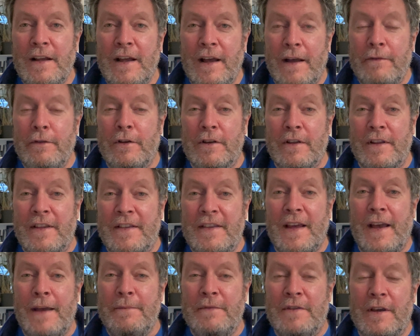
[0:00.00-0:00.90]
I've not got the
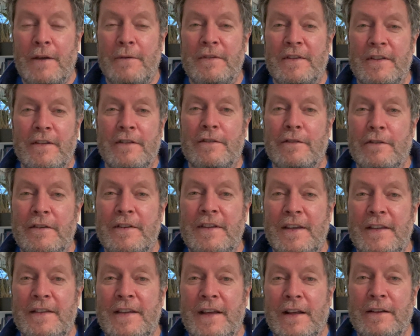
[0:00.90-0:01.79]
time to go into the sort of
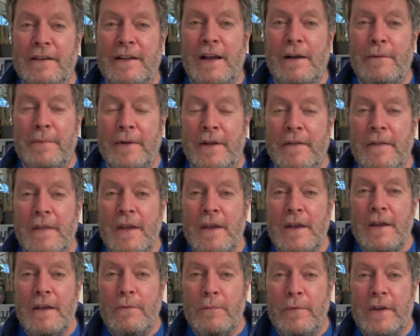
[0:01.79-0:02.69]
detail now, but
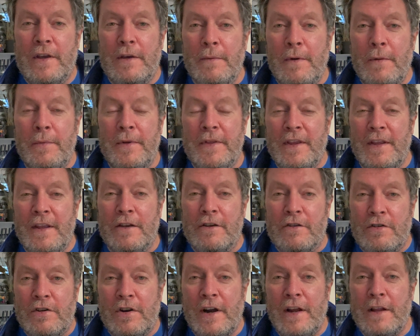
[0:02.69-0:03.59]
we come up with an
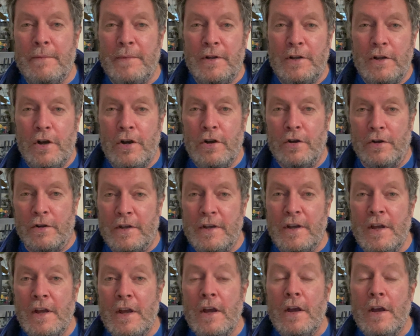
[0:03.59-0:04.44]
incredible hook,